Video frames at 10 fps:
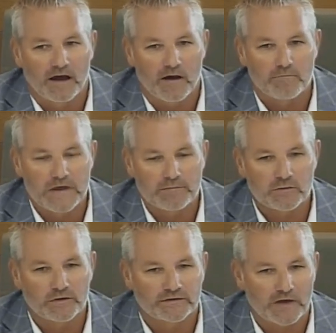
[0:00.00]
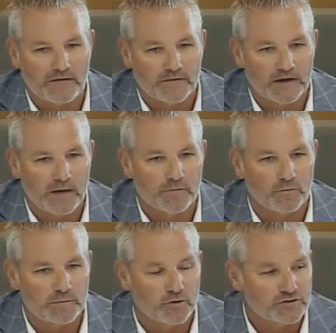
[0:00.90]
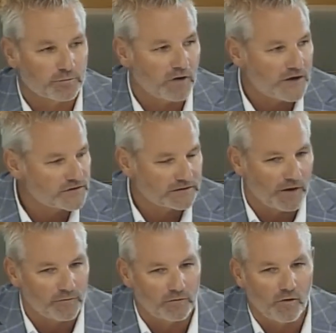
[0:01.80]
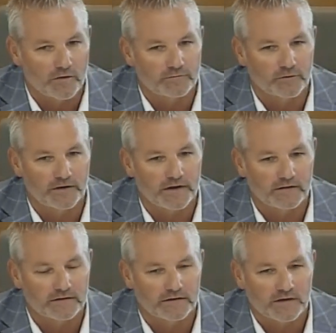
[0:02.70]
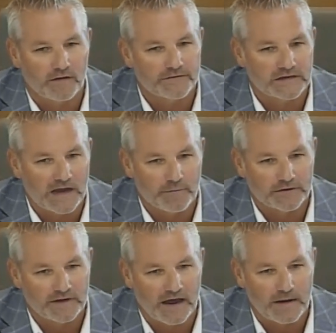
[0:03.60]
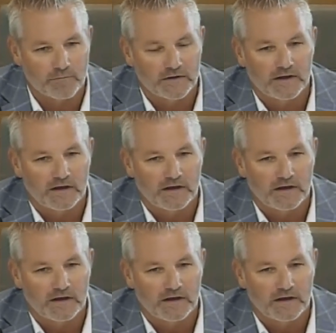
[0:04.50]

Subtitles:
maybe we soften that up and we push a project down the road if we're in a tough economic time.